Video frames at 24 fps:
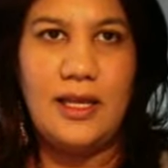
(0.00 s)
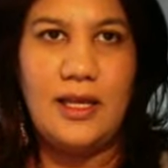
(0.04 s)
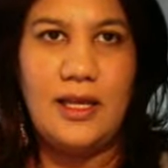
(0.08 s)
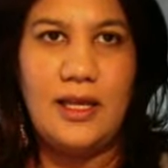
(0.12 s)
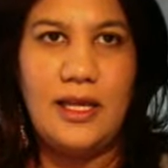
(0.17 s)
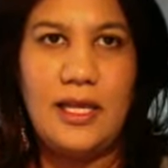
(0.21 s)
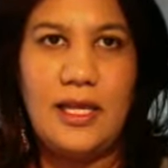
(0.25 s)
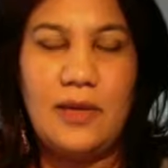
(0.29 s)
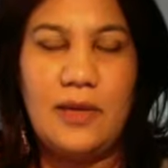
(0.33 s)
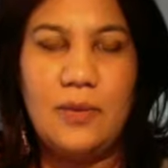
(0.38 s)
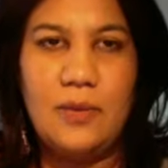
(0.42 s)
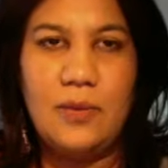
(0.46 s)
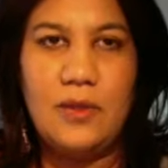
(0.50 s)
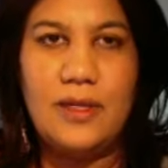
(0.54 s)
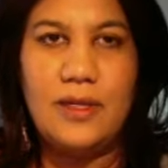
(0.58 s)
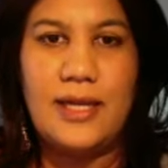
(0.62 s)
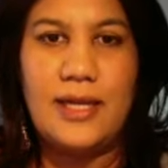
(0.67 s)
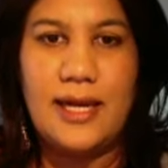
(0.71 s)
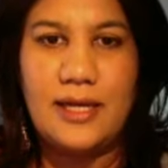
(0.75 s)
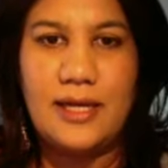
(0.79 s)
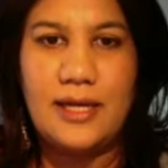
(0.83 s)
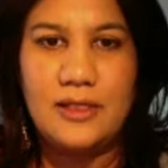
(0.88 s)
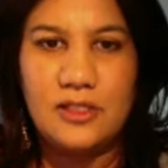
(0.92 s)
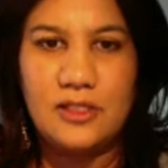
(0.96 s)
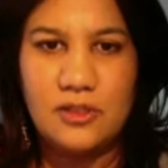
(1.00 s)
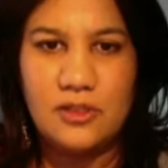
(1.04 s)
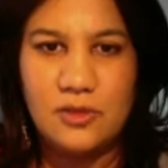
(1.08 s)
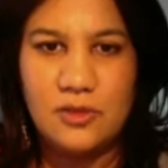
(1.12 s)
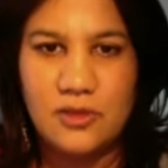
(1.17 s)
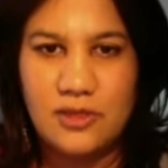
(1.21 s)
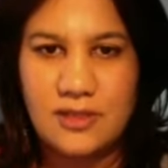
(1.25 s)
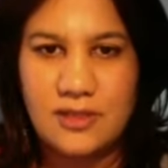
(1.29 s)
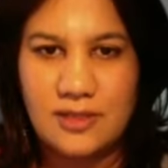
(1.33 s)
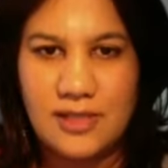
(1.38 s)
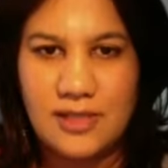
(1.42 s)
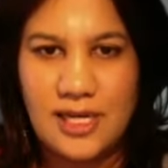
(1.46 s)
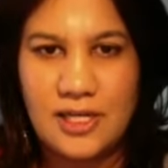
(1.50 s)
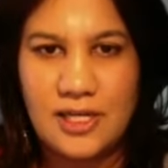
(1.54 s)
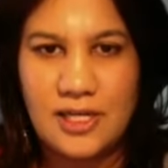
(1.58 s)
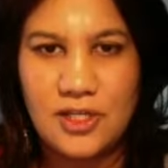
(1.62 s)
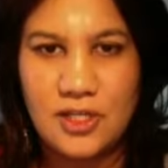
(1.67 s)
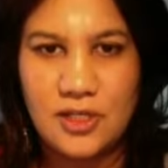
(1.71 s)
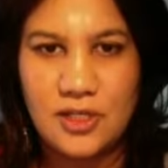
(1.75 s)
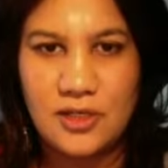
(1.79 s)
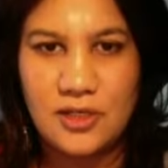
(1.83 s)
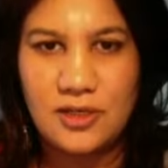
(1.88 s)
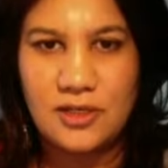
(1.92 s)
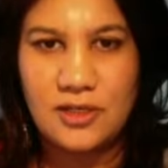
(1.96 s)
it would catch Suzy's
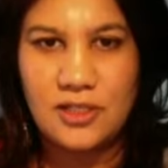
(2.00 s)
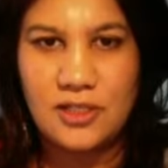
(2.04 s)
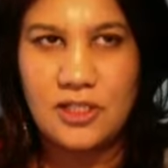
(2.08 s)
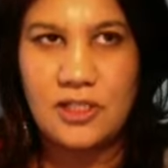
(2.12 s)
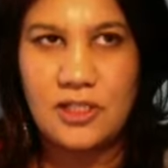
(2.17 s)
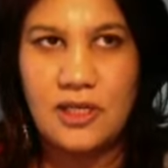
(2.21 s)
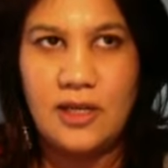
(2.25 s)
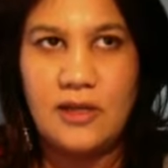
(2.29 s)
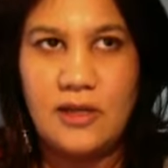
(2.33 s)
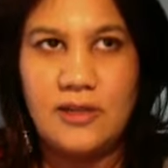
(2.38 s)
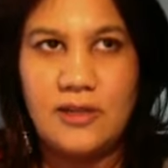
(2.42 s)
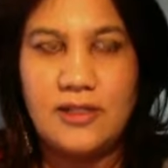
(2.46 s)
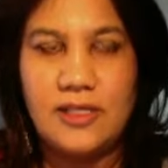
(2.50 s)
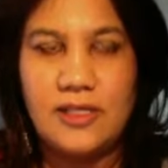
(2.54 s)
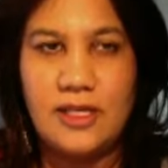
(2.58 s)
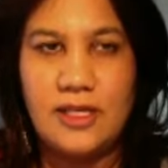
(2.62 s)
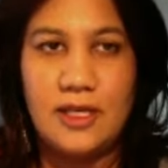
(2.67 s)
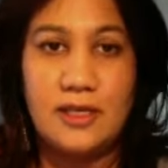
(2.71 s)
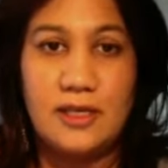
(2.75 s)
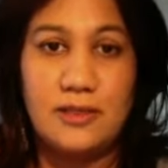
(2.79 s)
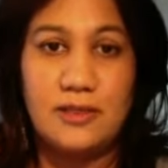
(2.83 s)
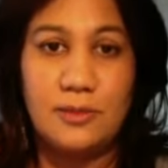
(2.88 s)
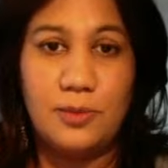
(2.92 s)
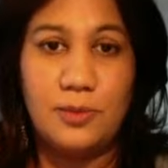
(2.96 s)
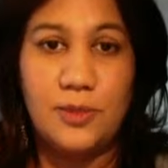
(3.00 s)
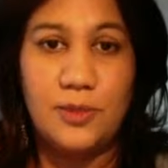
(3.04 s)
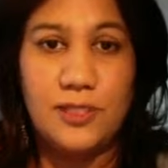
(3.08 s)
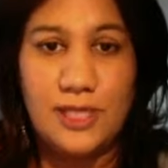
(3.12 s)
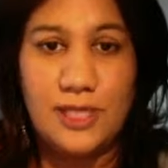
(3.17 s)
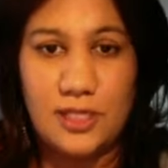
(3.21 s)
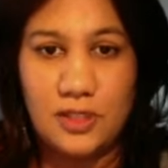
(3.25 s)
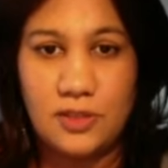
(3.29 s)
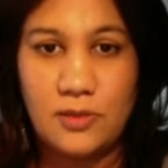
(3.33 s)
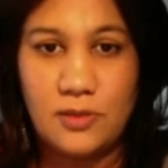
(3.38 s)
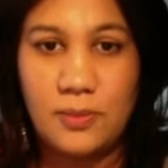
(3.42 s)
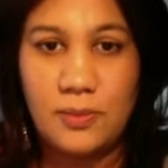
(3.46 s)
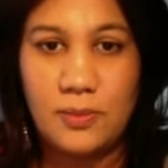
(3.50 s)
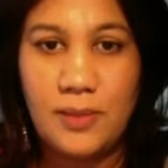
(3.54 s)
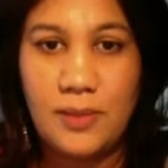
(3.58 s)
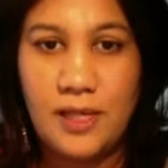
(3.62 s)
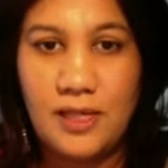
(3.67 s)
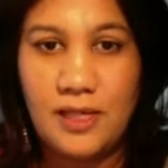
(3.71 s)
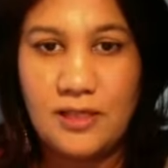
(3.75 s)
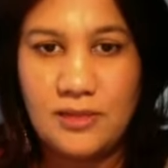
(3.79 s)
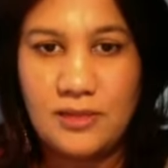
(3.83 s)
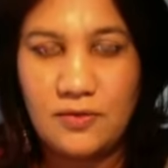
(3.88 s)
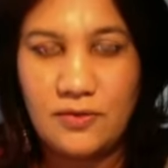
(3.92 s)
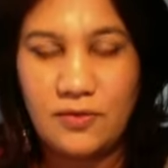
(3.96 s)
attention and she could see it as a potential
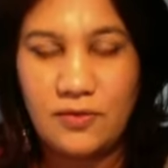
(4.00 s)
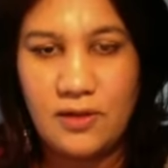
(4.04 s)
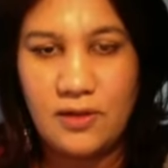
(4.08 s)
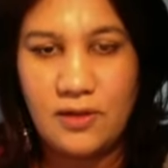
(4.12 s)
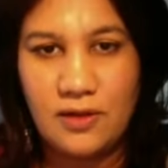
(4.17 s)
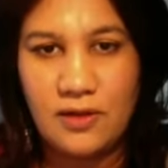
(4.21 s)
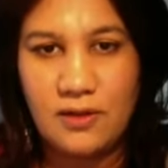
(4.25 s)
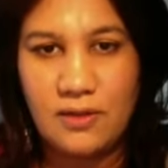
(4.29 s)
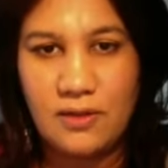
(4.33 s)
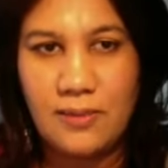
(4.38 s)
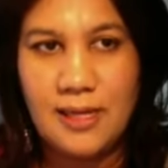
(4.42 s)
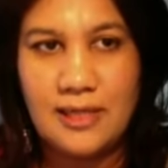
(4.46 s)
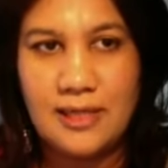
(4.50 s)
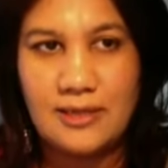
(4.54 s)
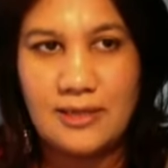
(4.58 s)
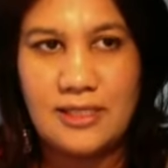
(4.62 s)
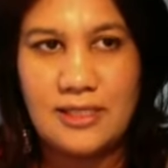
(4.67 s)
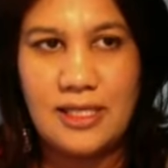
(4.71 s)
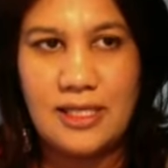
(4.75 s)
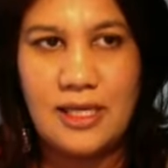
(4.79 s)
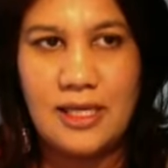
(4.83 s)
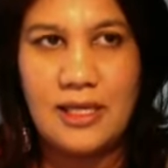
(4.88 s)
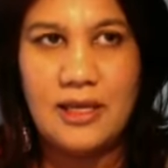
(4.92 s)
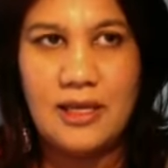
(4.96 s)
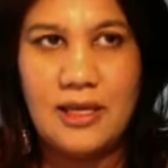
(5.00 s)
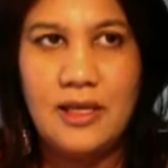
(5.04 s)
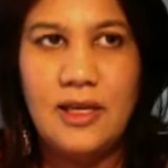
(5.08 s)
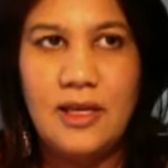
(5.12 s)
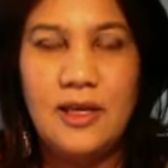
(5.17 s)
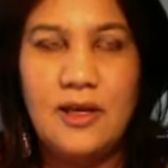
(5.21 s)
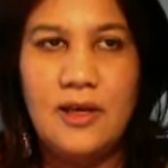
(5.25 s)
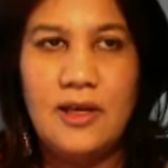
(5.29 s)
piece for the magazine.